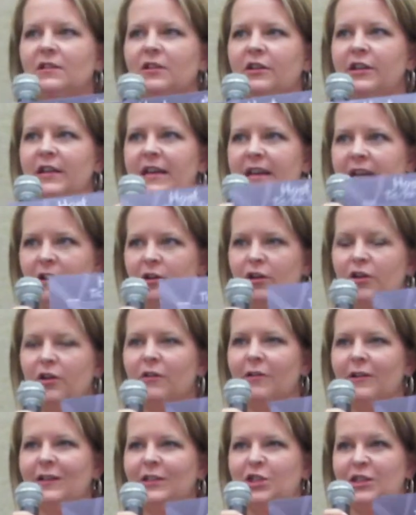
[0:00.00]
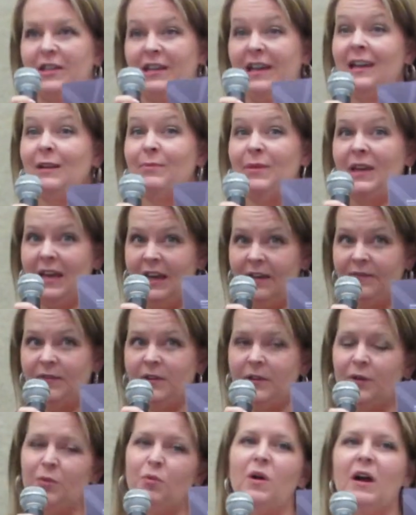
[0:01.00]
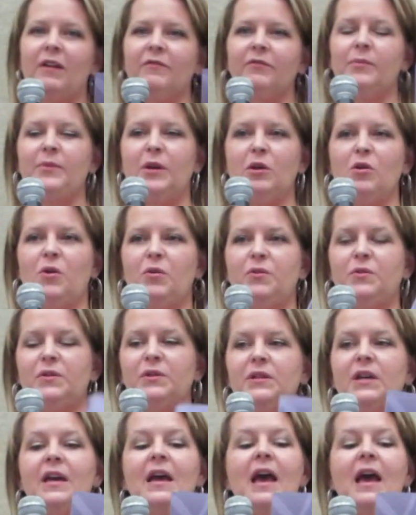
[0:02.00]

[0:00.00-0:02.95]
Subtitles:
are going to encourage the kind of behavior you want from your host.